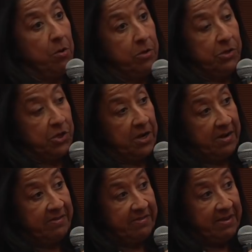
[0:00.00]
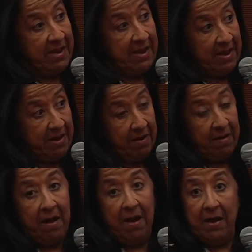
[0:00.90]
urge and I see here Al
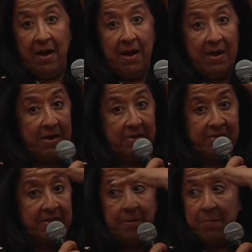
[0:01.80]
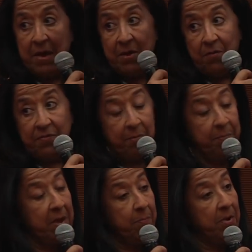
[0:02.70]
Qala and I see many of the
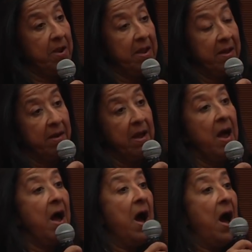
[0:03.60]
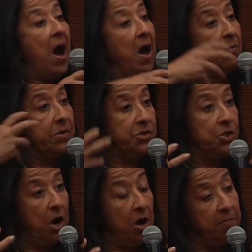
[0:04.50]
people here, our
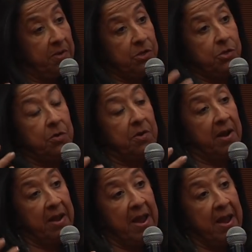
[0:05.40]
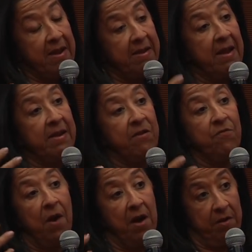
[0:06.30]
job is to create an
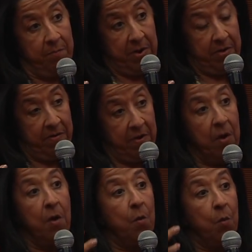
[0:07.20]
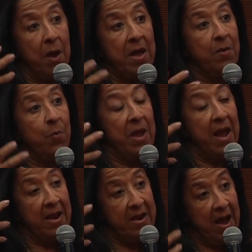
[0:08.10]
environment where we
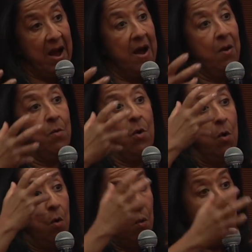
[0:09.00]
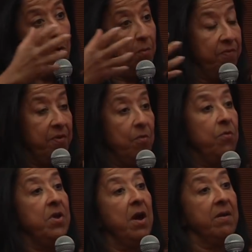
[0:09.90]
allow all of
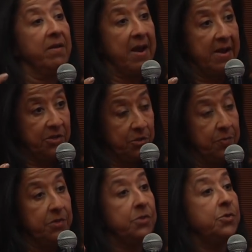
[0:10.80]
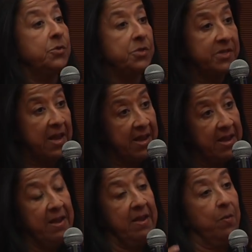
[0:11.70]
you young graduates to stay
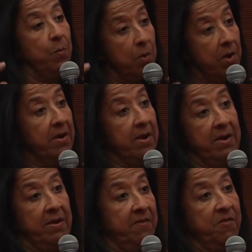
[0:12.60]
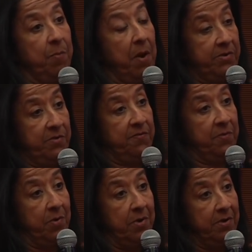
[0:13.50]
here, work in this part of the
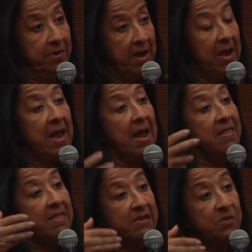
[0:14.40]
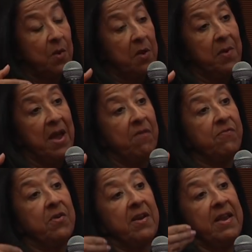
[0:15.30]
world. And that's why we have
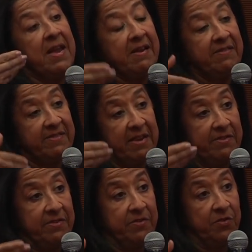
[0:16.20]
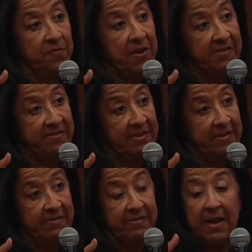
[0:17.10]
to create centers of
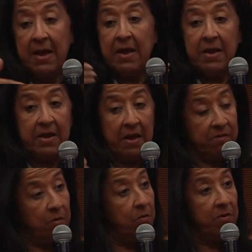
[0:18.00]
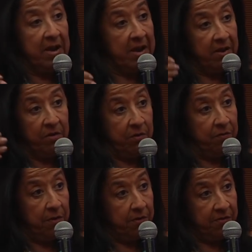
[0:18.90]
excellence, not only in
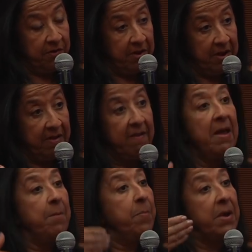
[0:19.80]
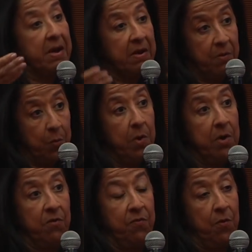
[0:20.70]
university, but in the
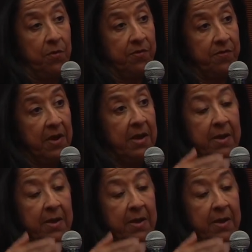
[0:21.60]
workforce.